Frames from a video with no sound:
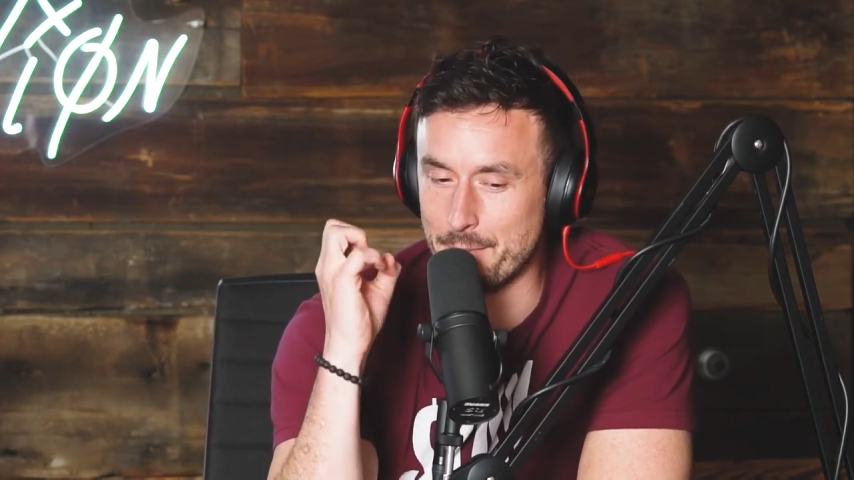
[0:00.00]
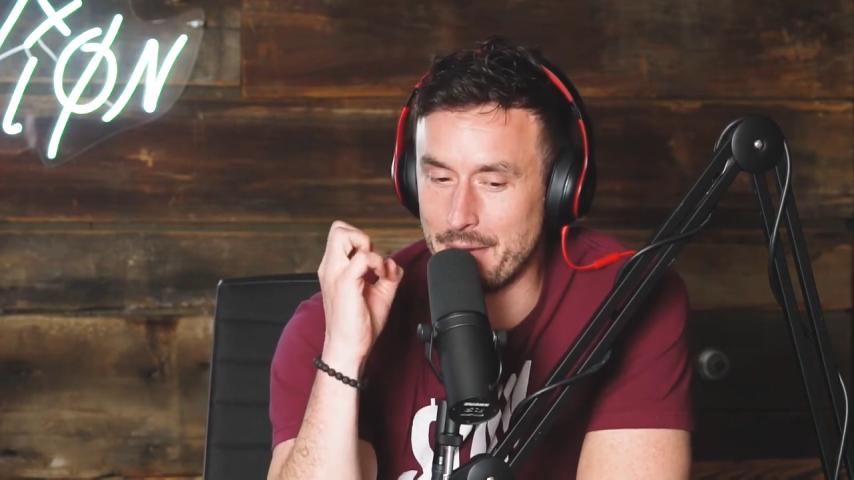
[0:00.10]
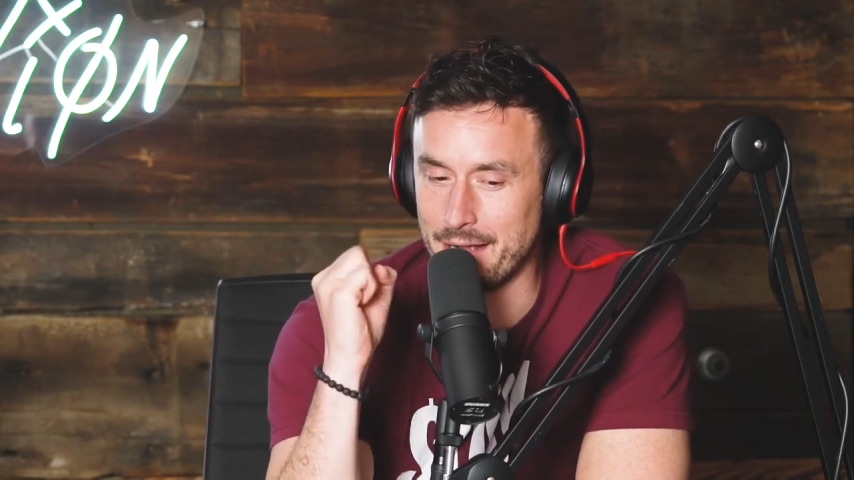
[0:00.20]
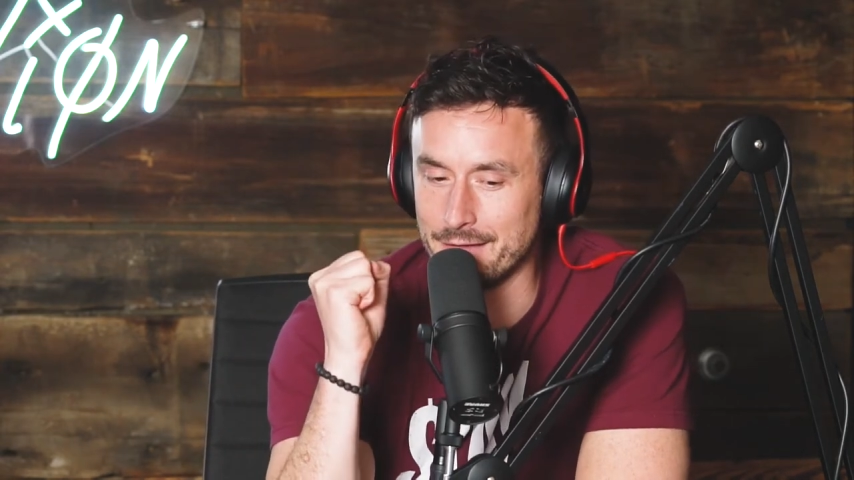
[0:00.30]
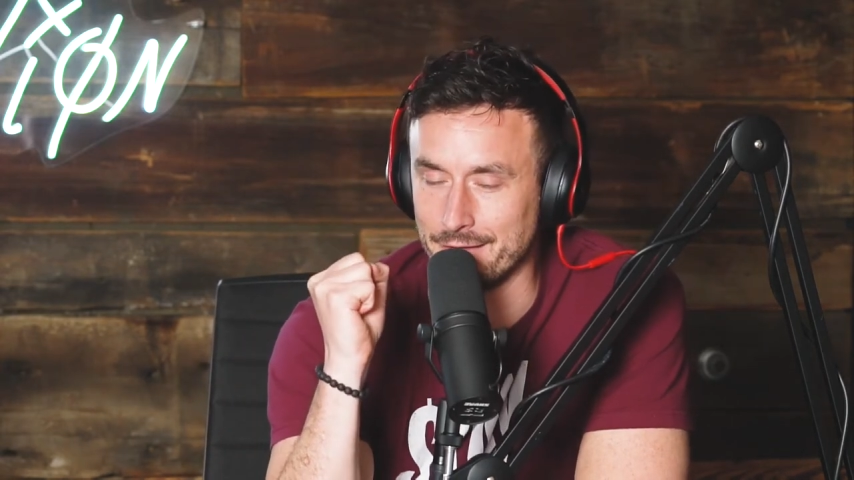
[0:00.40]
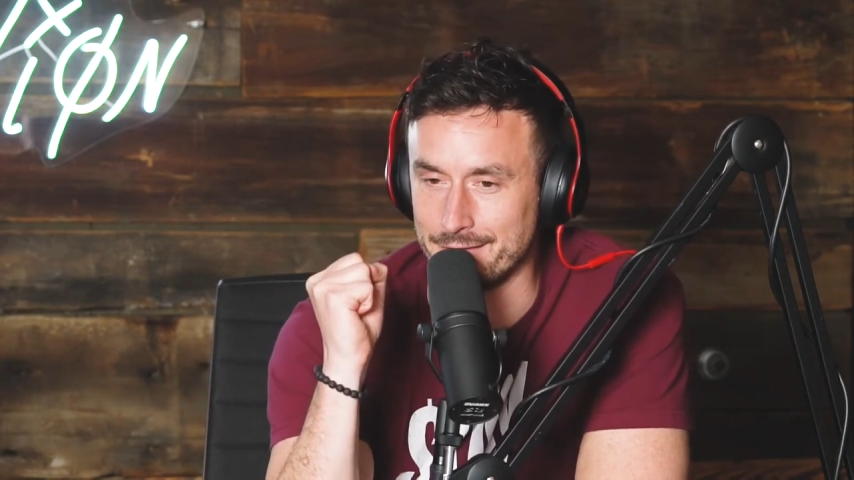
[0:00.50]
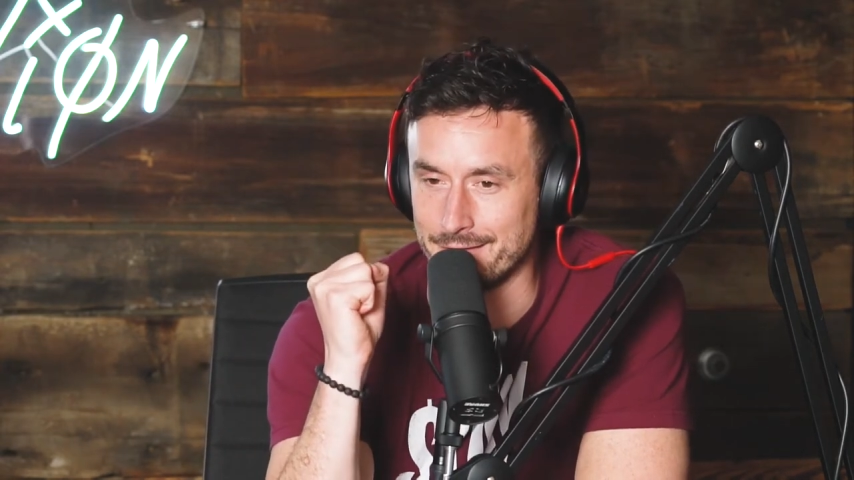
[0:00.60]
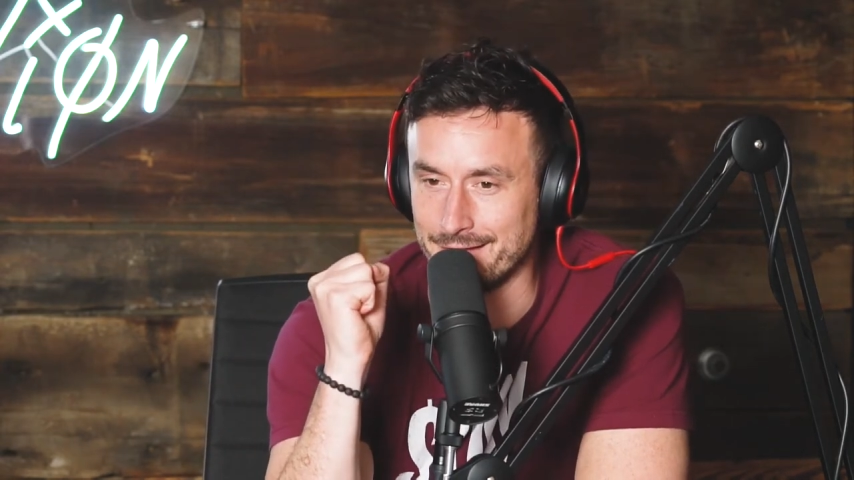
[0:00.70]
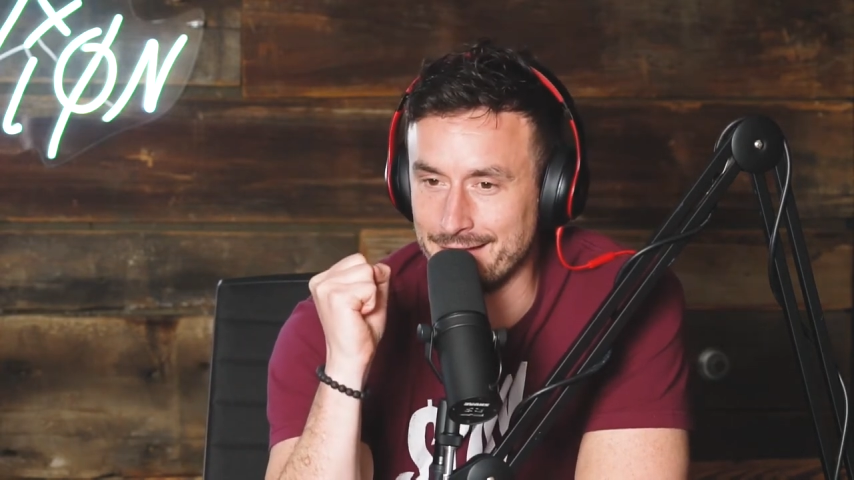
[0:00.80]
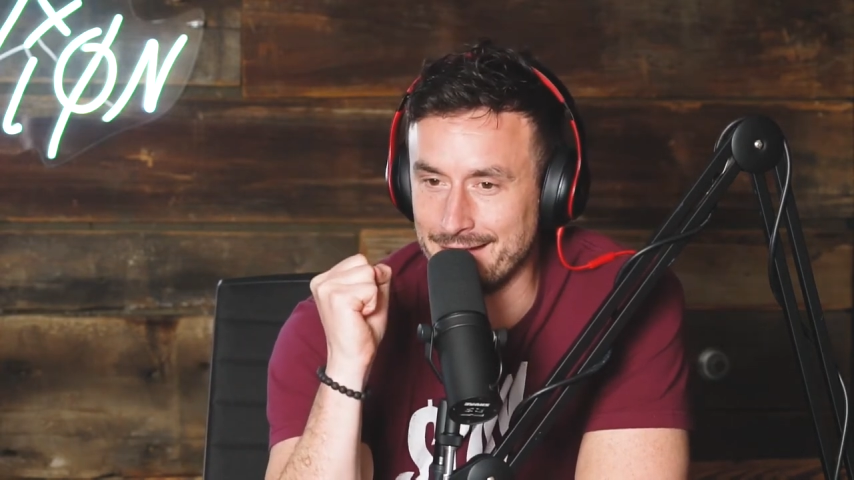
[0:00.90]
myelin
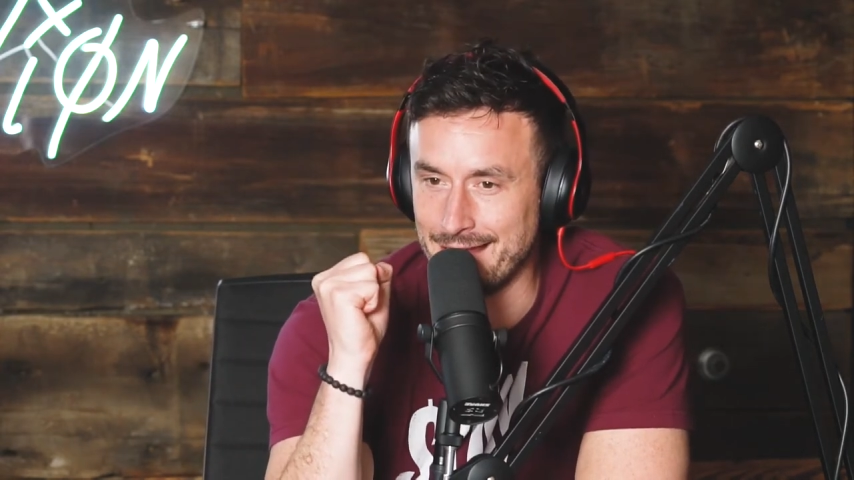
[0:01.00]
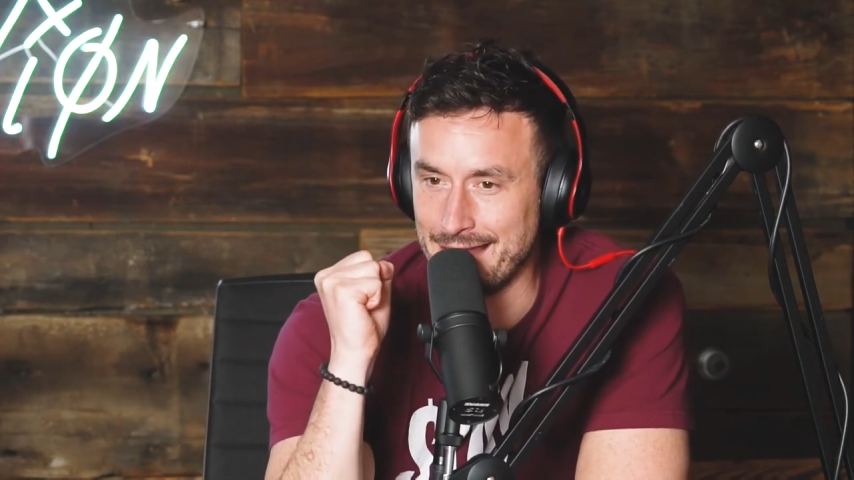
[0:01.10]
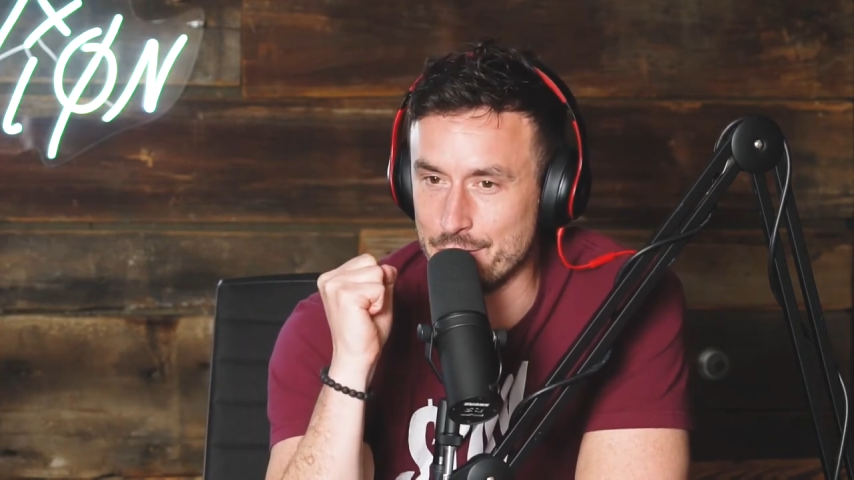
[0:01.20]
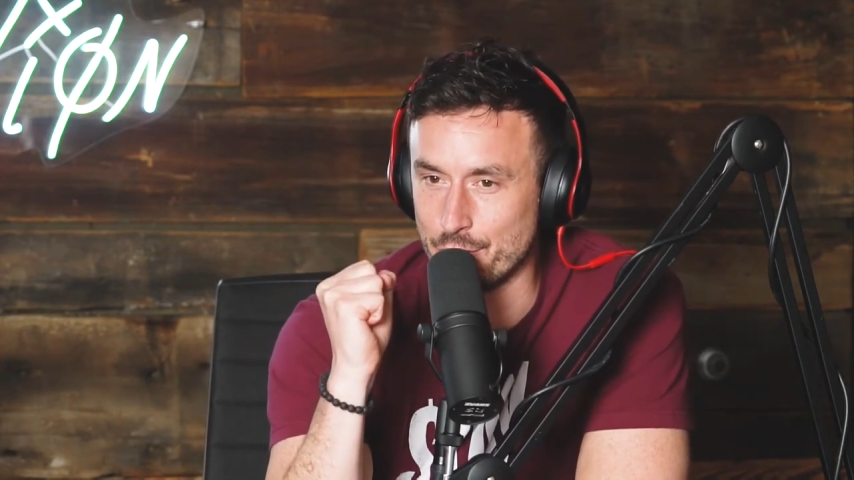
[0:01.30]
yeah. in